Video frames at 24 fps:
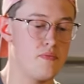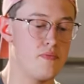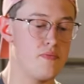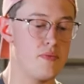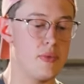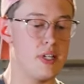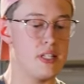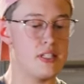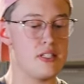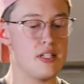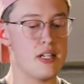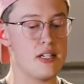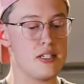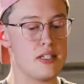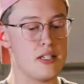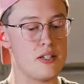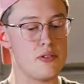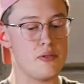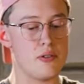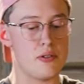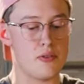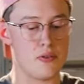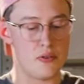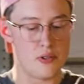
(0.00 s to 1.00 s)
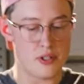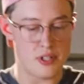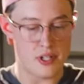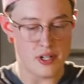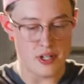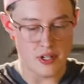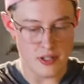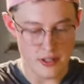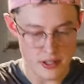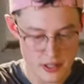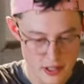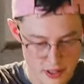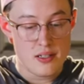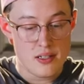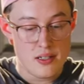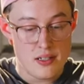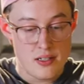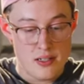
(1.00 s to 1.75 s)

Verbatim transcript: It says to do it horizontally.